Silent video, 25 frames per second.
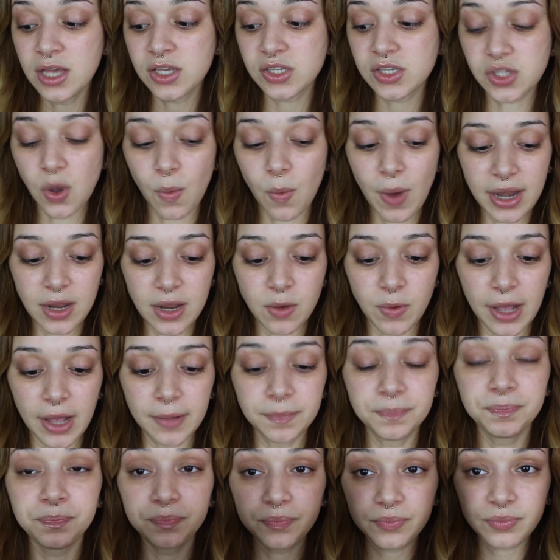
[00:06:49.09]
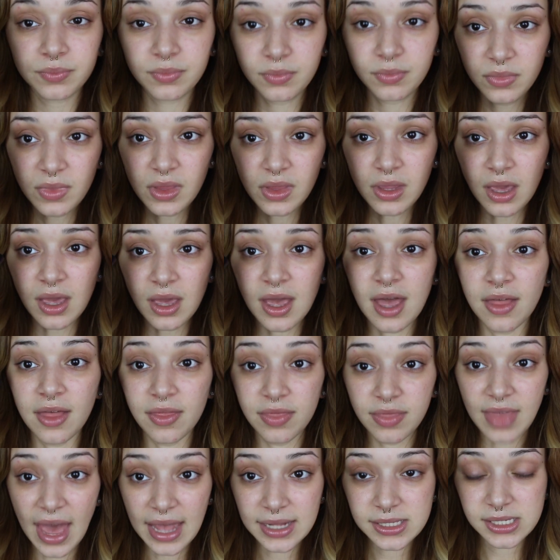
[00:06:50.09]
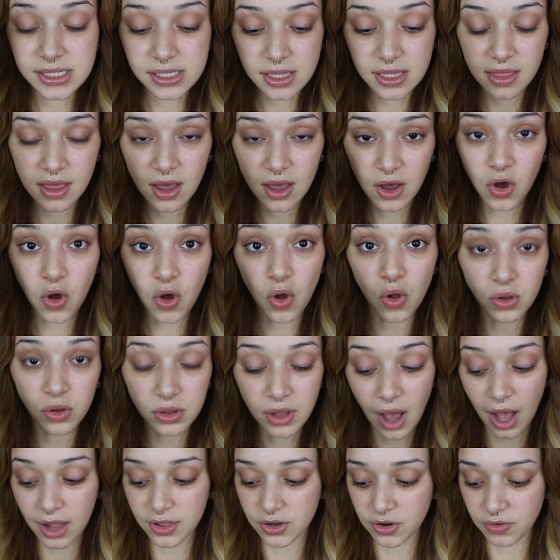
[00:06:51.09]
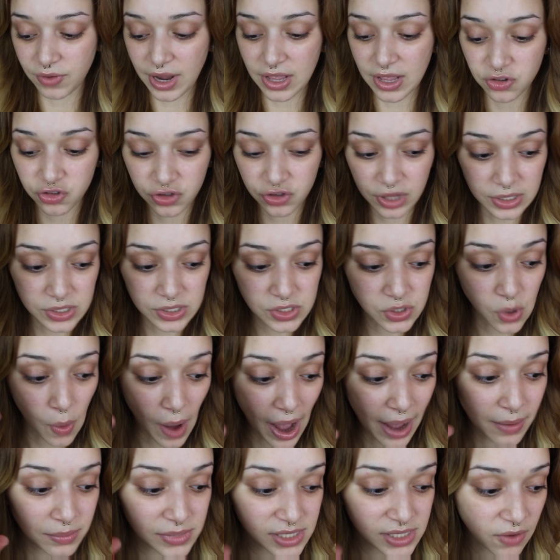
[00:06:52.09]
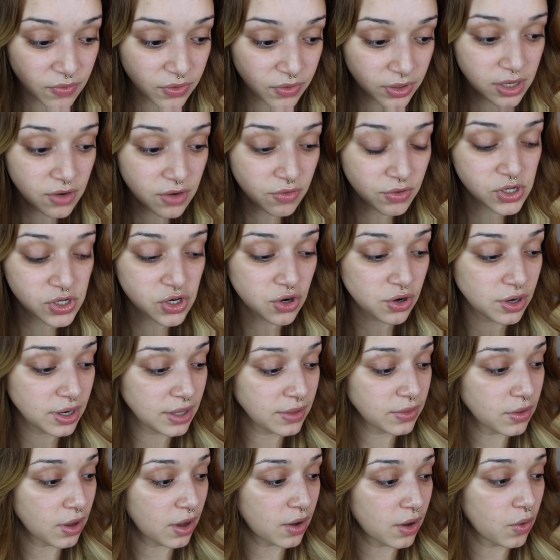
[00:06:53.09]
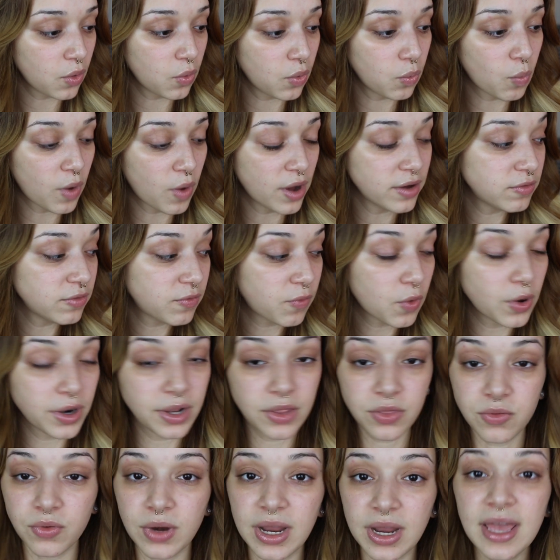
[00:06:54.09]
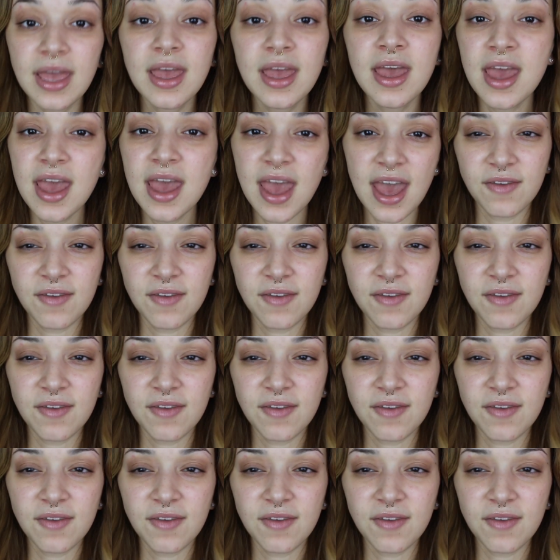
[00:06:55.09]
So anyway, that's the whole color range thing. So I'm definitely returning the 143.